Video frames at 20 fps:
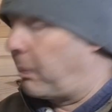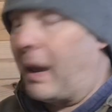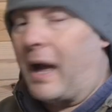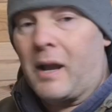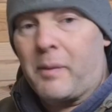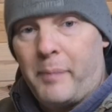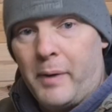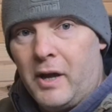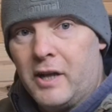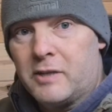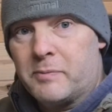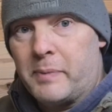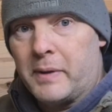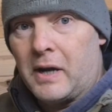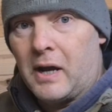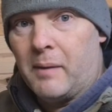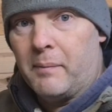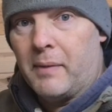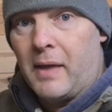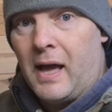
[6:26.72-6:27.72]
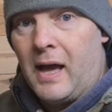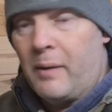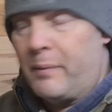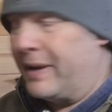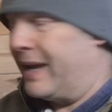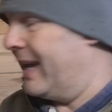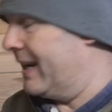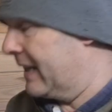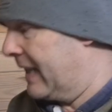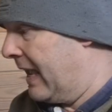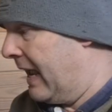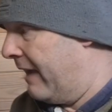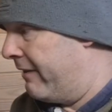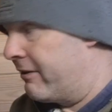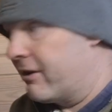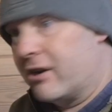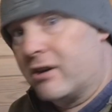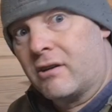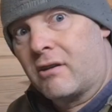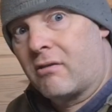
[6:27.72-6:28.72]
blackbird's been up there. We had a
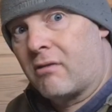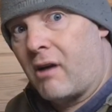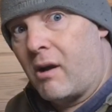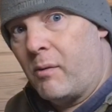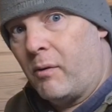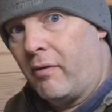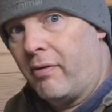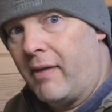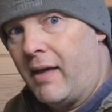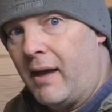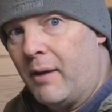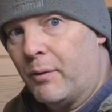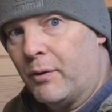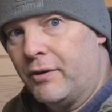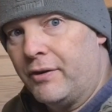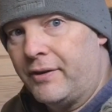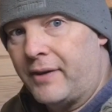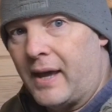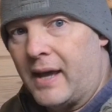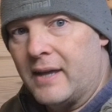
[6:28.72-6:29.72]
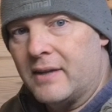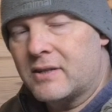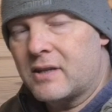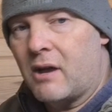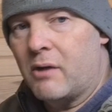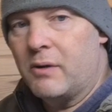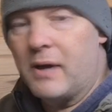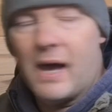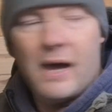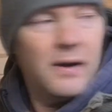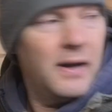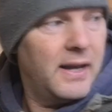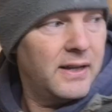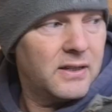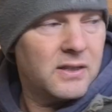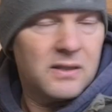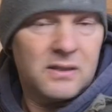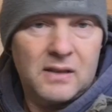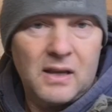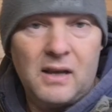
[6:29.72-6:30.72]
carrion crow on there one day. So yeah,
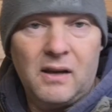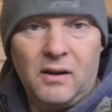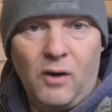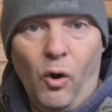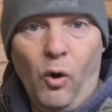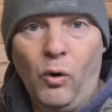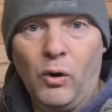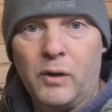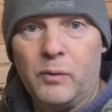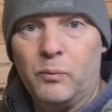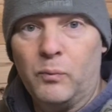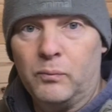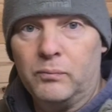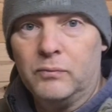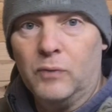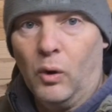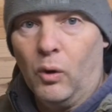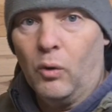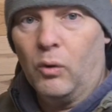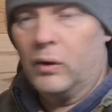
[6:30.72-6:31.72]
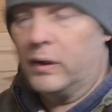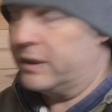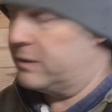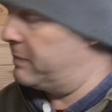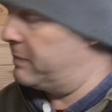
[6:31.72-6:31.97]
it's all in all, it's